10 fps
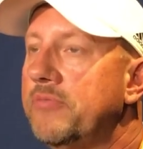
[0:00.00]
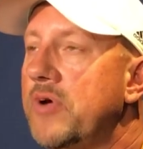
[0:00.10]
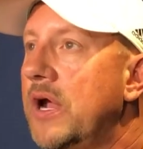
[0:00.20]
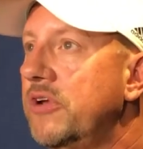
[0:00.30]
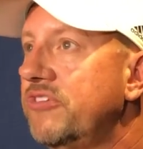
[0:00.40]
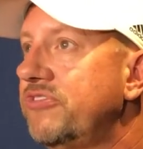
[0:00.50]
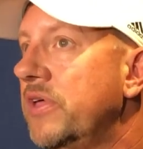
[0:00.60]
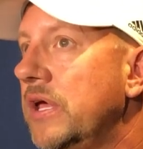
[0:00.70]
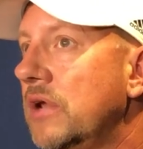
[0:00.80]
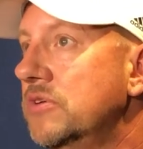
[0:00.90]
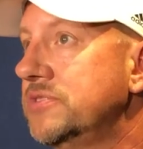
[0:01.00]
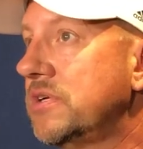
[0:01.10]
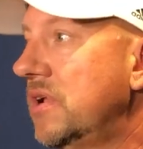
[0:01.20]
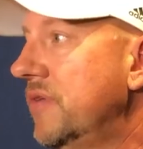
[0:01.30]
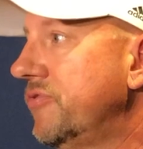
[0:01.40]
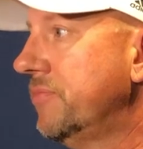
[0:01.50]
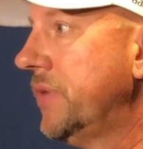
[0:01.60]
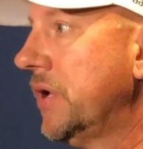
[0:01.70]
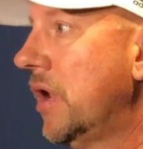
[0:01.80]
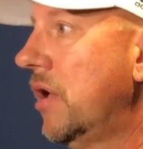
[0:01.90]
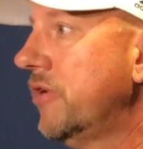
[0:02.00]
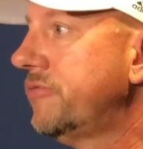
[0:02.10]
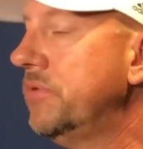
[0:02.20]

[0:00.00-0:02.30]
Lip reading: trying to just think. Losing Cliff was a big loss, yeah.